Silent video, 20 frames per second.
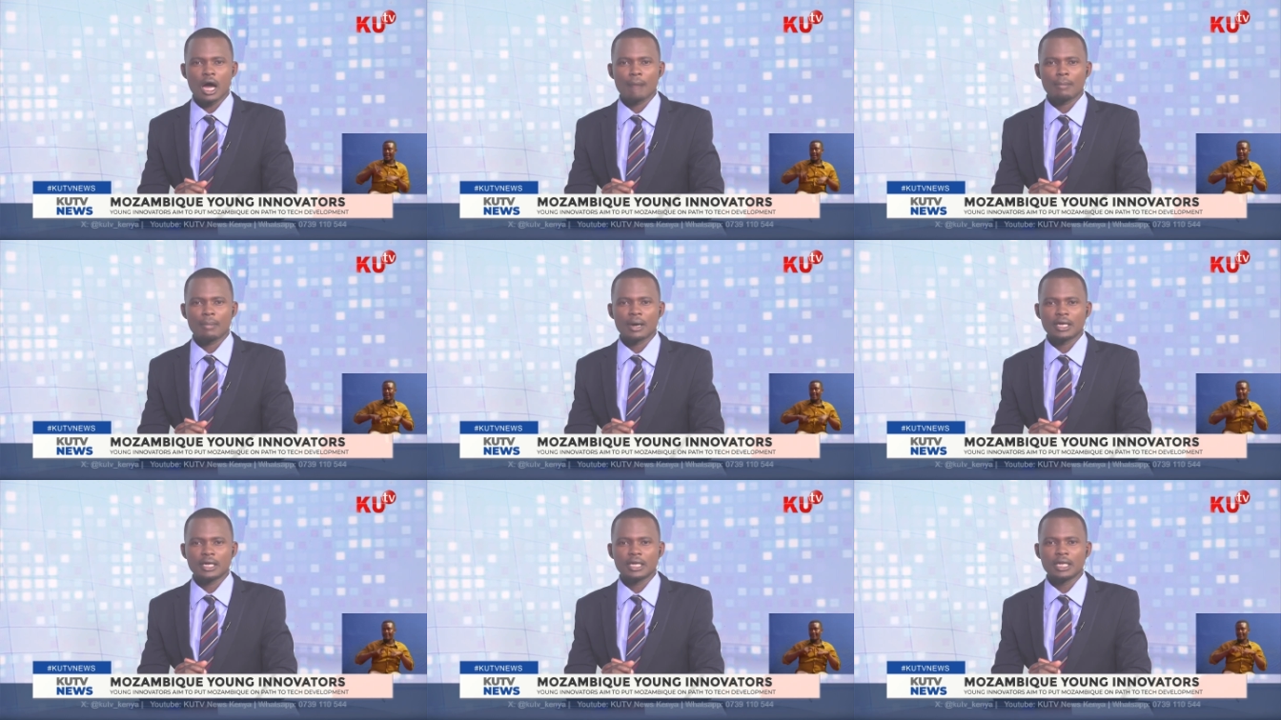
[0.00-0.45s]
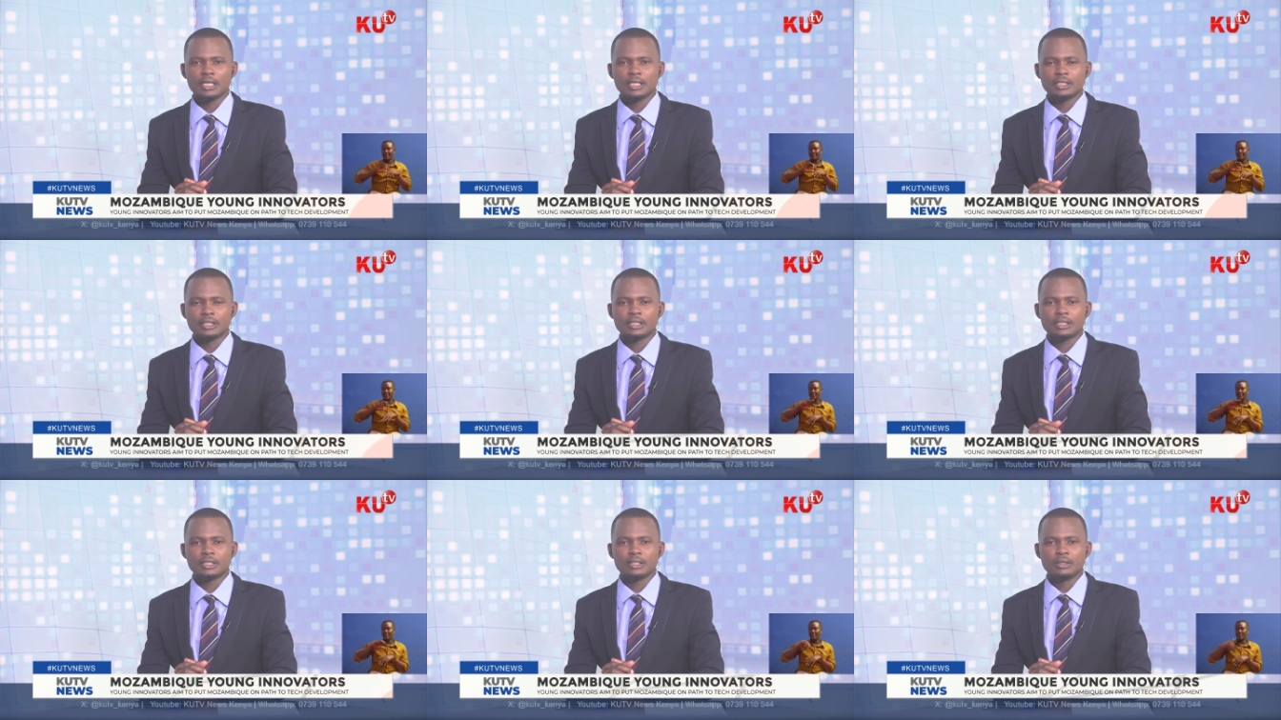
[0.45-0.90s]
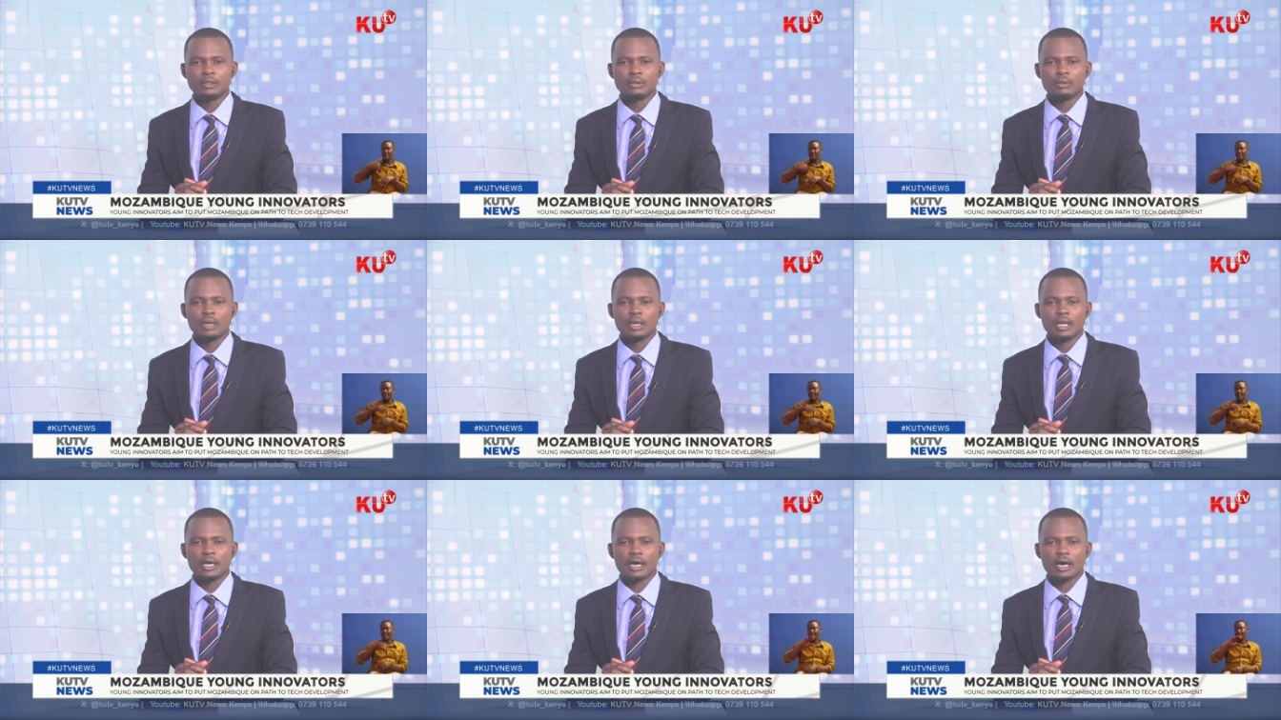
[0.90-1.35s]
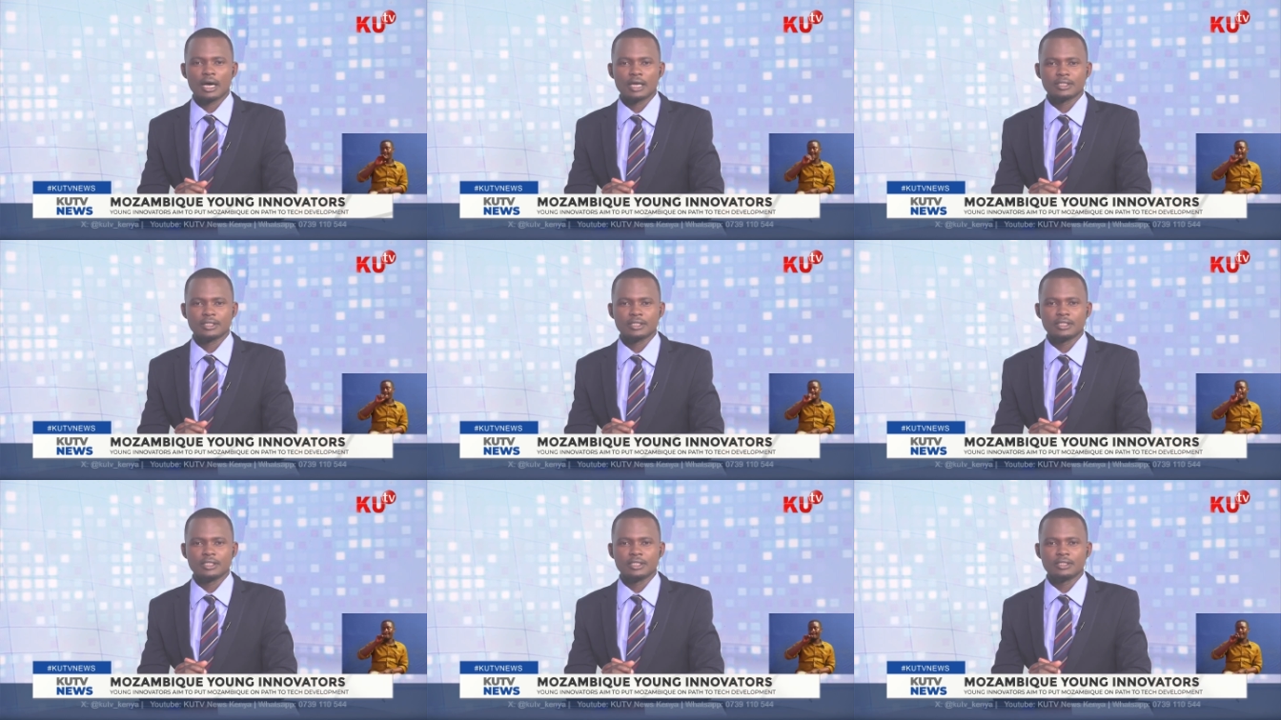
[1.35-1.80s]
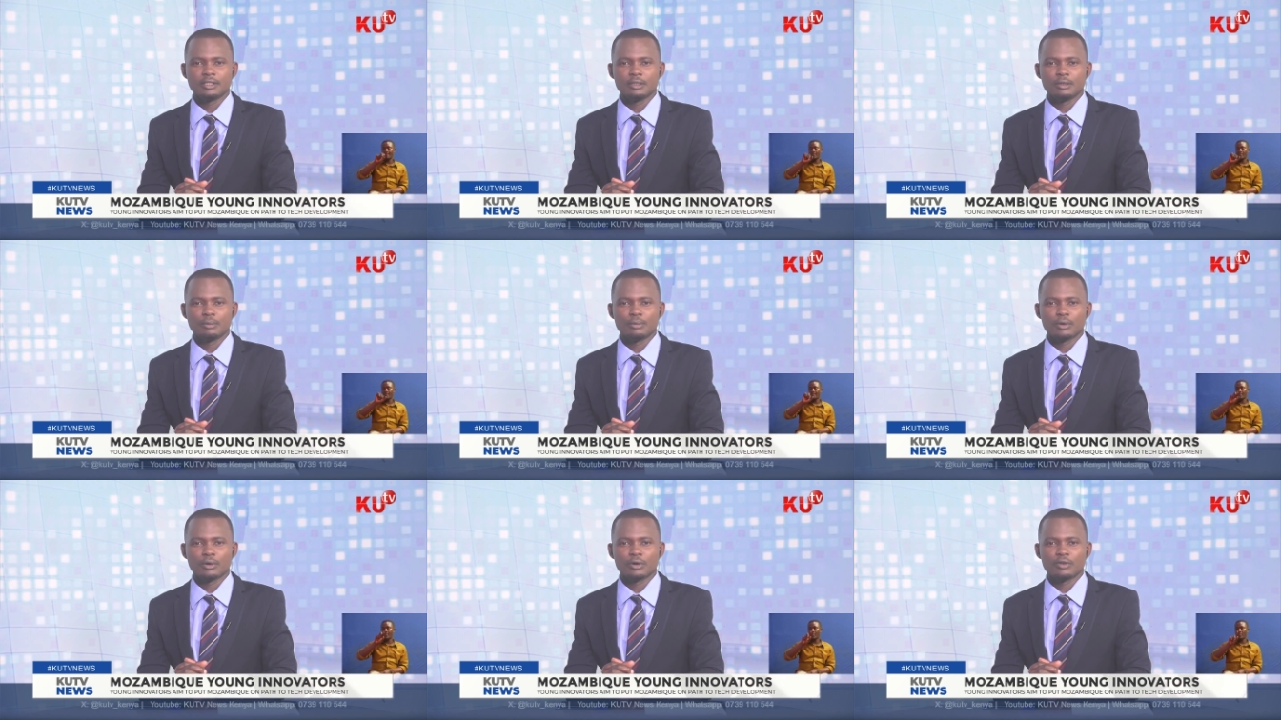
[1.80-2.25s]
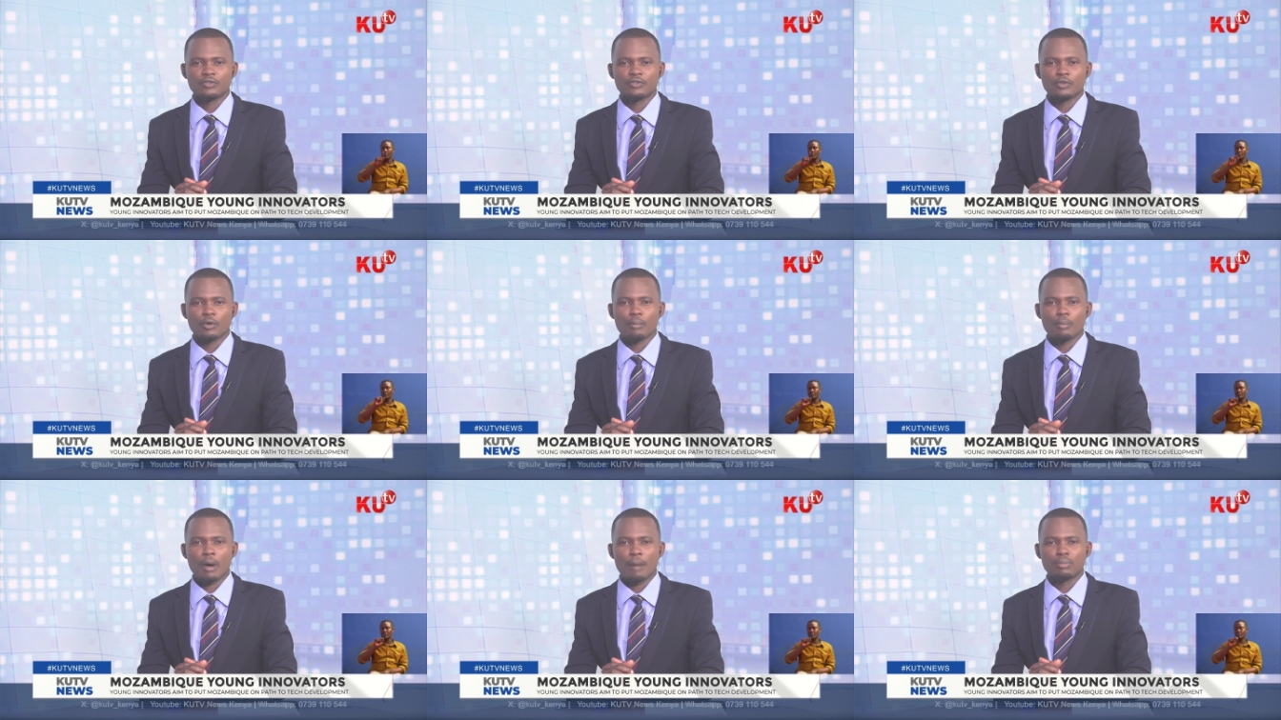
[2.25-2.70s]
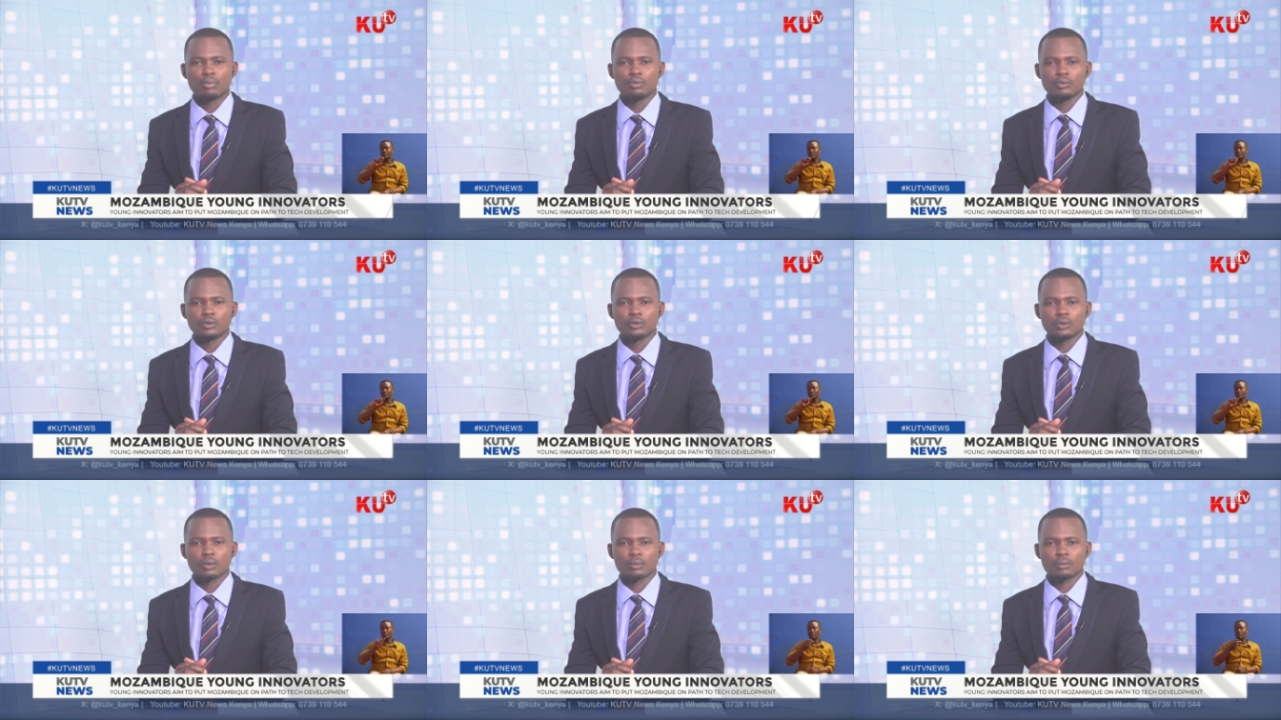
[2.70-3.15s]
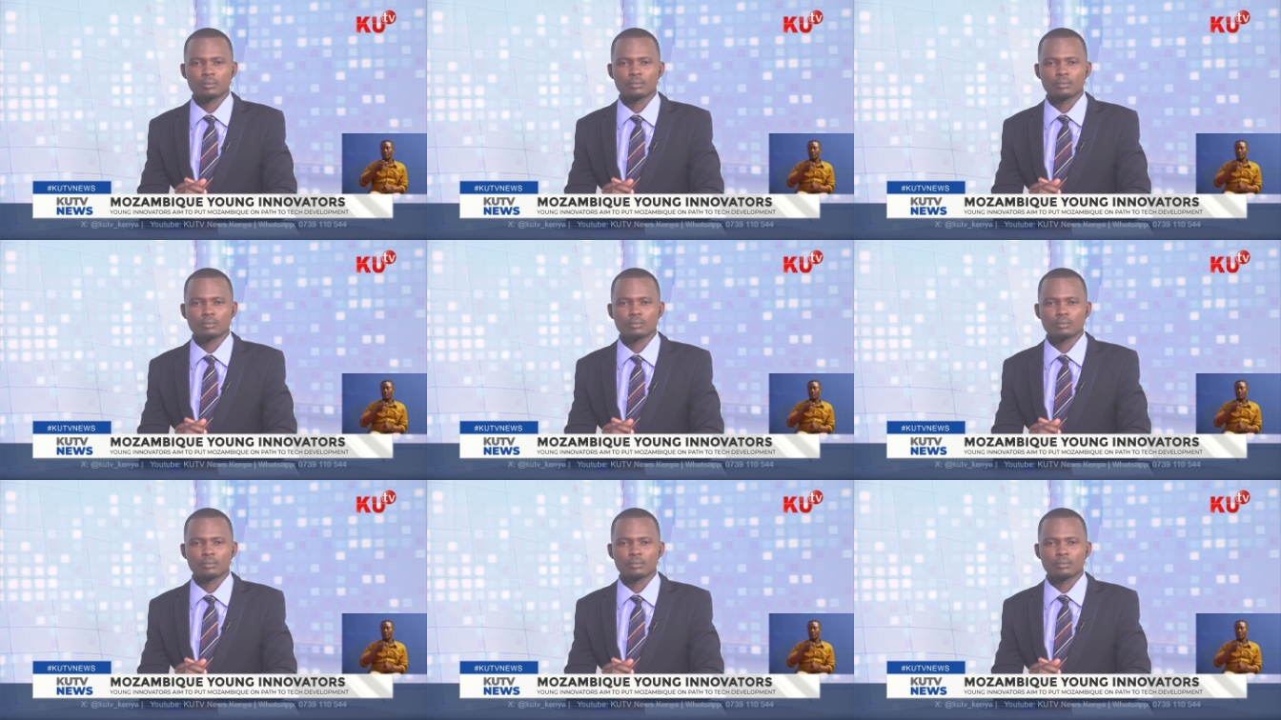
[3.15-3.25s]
Amarilis Gule has this report from Maputo.